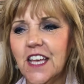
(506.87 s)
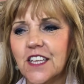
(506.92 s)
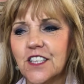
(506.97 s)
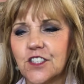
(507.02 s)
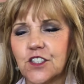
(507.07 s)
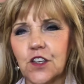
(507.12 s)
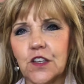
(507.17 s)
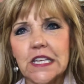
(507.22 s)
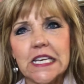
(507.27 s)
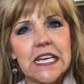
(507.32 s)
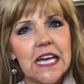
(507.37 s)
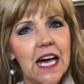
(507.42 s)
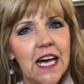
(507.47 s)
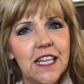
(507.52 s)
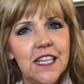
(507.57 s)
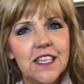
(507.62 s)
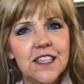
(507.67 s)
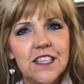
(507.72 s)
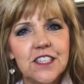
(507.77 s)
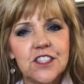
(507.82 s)
So the
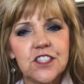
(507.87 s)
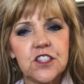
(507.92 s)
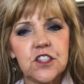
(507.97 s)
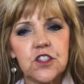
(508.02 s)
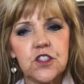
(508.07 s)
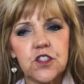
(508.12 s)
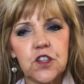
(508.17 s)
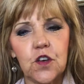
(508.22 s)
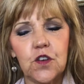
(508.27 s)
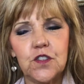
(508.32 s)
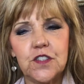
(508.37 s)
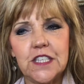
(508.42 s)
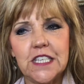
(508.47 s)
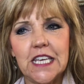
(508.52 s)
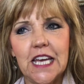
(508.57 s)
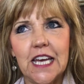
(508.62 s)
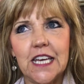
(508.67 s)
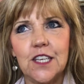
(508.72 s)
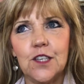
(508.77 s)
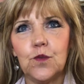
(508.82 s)
colour that's
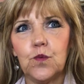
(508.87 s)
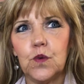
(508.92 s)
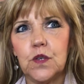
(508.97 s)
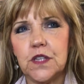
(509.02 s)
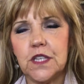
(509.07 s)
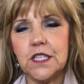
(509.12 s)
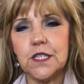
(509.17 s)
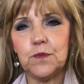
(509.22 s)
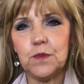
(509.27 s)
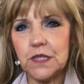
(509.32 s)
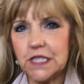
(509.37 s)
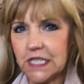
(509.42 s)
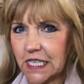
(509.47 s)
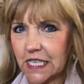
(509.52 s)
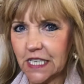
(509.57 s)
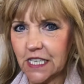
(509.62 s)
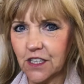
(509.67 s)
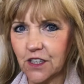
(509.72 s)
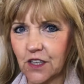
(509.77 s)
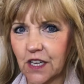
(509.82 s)
associated with this
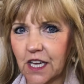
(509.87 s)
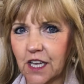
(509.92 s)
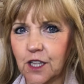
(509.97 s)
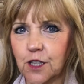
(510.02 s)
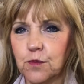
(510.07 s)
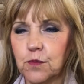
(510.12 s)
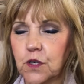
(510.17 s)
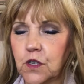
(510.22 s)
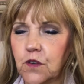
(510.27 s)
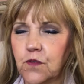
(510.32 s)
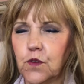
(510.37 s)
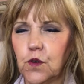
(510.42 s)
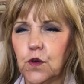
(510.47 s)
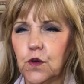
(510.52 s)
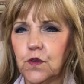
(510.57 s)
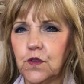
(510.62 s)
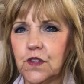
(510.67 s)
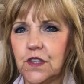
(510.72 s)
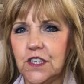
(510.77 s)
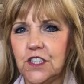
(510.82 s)
particular element of
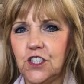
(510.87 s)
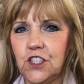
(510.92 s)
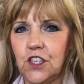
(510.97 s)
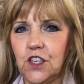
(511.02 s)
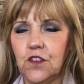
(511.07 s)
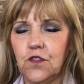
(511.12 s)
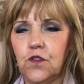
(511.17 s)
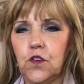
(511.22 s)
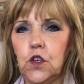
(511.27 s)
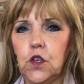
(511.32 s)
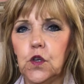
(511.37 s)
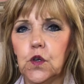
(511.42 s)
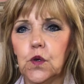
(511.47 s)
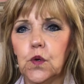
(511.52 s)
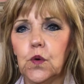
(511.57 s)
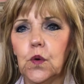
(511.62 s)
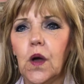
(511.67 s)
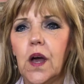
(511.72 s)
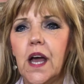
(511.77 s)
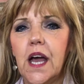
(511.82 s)
earth this year for
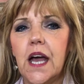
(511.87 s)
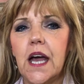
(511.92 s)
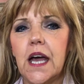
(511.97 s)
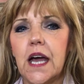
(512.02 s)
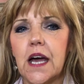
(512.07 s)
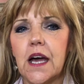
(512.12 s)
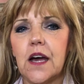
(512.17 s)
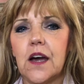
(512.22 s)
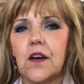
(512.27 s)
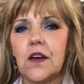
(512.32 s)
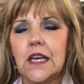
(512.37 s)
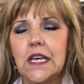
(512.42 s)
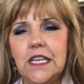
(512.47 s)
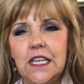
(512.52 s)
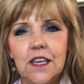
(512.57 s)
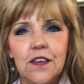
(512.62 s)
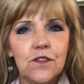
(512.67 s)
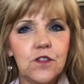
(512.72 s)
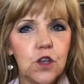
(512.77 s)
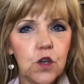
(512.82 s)
you are
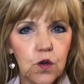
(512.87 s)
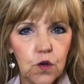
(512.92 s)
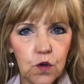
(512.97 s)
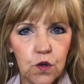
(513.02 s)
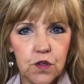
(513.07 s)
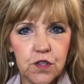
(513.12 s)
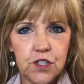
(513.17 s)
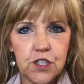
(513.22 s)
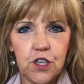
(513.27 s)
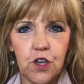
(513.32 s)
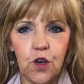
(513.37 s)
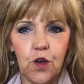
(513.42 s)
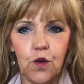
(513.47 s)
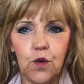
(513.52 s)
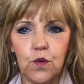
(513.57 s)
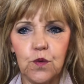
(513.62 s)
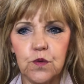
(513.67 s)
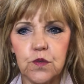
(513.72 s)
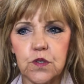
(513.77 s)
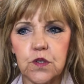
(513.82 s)
any of the earth
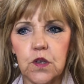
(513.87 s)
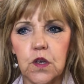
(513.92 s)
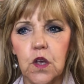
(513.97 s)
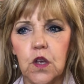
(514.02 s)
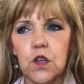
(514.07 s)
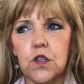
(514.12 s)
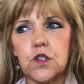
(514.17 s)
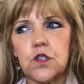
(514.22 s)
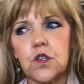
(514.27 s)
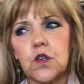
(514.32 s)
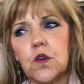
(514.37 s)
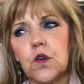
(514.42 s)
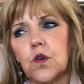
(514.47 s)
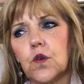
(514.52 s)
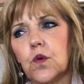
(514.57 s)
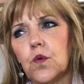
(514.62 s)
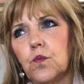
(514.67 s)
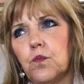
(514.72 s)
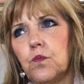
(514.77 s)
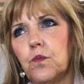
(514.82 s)
tones.
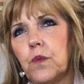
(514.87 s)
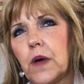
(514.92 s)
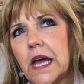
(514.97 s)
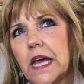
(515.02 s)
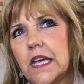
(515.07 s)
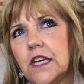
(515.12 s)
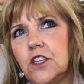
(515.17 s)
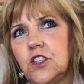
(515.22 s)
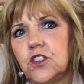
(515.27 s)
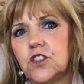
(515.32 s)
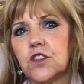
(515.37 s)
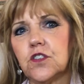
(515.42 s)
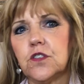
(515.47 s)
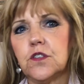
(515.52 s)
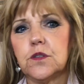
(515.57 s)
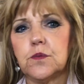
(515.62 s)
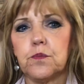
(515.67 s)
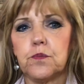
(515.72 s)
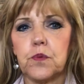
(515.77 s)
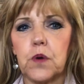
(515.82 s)
So
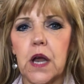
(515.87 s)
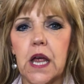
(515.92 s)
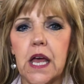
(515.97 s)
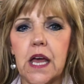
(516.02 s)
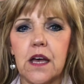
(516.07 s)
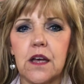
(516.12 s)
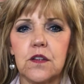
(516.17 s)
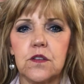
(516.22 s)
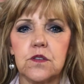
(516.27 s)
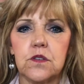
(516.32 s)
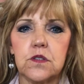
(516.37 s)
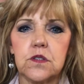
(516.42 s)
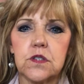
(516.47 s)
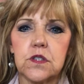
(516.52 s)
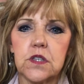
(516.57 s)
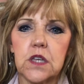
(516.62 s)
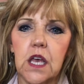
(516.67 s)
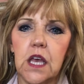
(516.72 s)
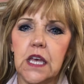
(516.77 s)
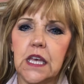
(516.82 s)
beiges,
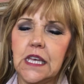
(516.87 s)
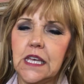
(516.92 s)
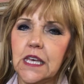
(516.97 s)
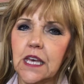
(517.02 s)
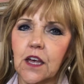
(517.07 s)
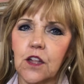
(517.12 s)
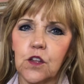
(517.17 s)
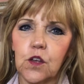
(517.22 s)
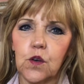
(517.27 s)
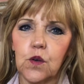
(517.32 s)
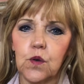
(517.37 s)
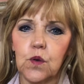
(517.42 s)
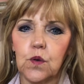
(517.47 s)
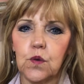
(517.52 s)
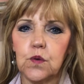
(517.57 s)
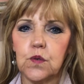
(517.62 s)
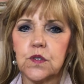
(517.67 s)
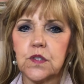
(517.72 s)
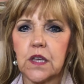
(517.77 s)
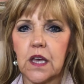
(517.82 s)
browns,
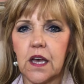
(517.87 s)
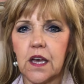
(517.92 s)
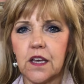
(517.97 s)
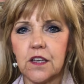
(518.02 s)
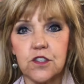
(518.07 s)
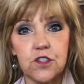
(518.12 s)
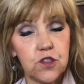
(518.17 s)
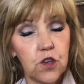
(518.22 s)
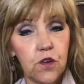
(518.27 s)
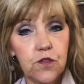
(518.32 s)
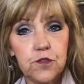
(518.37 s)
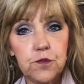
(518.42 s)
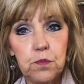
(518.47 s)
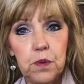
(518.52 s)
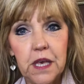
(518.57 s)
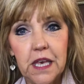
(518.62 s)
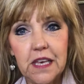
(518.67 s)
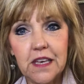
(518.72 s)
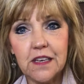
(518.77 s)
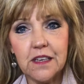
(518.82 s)
yellows, soft
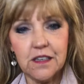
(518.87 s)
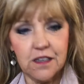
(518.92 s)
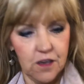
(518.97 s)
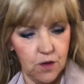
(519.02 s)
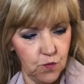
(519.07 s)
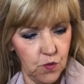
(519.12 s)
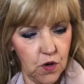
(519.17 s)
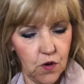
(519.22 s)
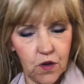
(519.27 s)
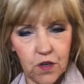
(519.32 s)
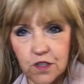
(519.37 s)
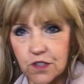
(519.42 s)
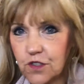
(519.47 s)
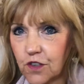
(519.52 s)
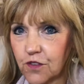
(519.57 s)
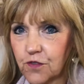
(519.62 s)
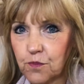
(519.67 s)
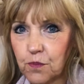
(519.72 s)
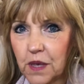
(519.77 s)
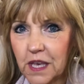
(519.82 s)
pink. I'm wearing a
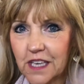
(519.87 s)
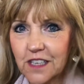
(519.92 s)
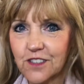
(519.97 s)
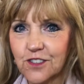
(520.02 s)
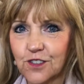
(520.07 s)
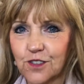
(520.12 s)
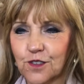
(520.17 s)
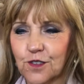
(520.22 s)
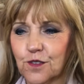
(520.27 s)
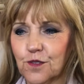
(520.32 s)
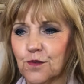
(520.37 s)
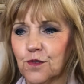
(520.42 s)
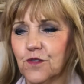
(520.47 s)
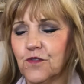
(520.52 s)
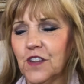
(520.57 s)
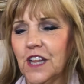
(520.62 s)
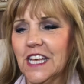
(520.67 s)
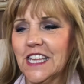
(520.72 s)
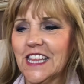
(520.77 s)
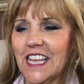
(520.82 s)
soft pink to
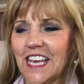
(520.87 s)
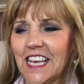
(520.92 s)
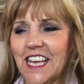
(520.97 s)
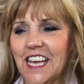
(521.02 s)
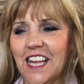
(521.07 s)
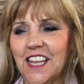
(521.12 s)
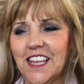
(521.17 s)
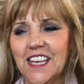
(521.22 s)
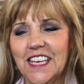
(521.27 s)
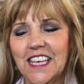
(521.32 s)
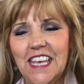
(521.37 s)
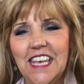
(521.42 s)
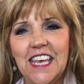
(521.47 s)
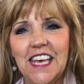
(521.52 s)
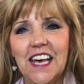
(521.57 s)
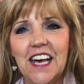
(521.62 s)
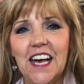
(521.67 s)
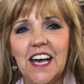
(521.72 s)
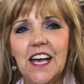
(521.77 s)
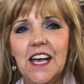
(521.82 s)
reflect that colour
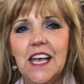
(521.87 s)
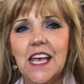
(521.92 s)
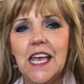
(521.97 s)
here.